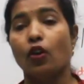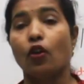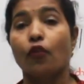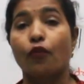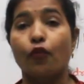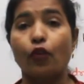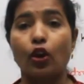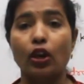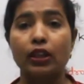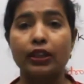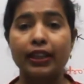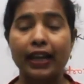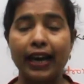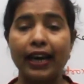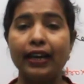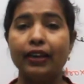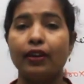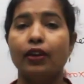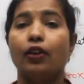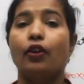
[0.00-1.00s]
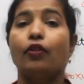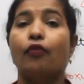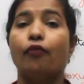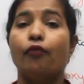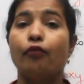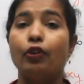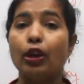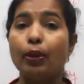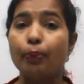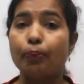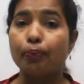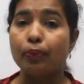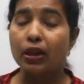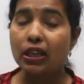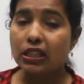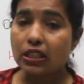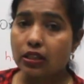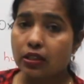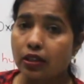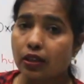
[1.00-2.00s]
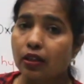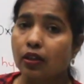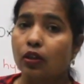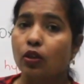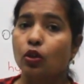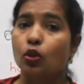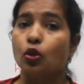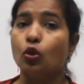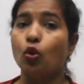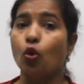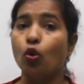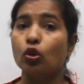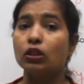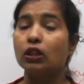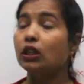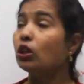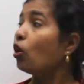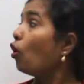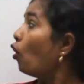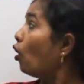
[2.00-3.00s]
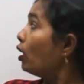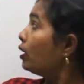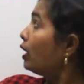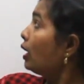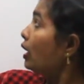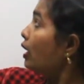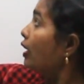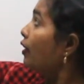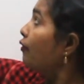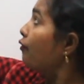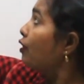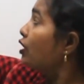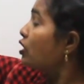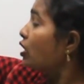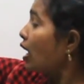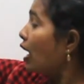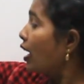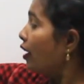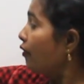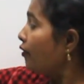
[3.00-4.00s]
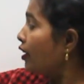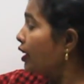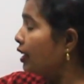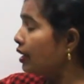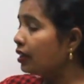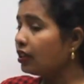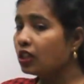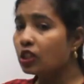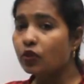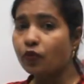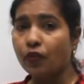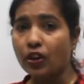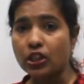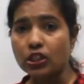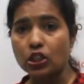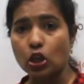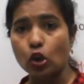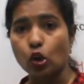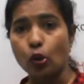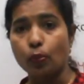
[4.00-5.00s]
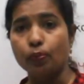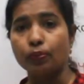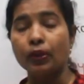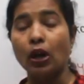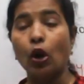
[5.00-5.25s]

For that, we must know the order in which I have written this functional group.